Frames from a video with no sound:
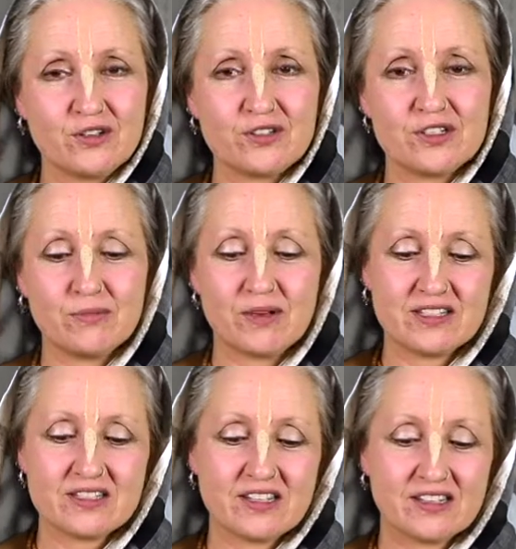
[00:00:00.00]
not
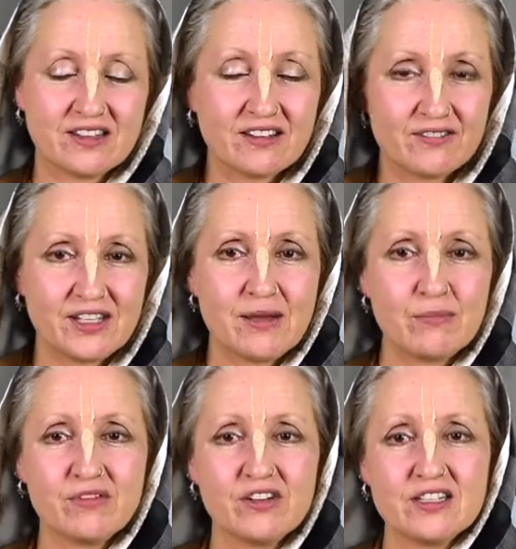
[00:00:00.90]
simplistic. We
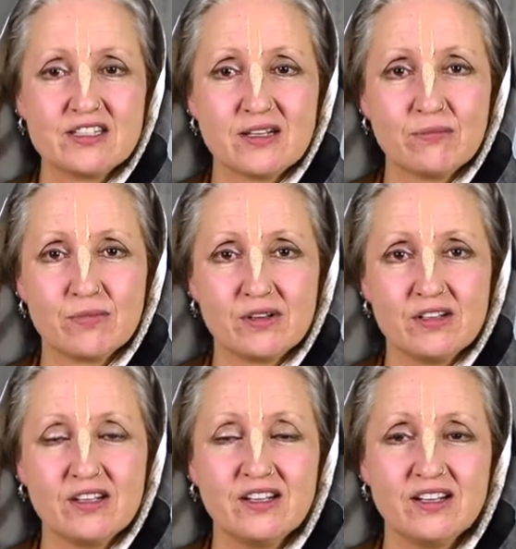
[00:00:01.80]
can be very simple.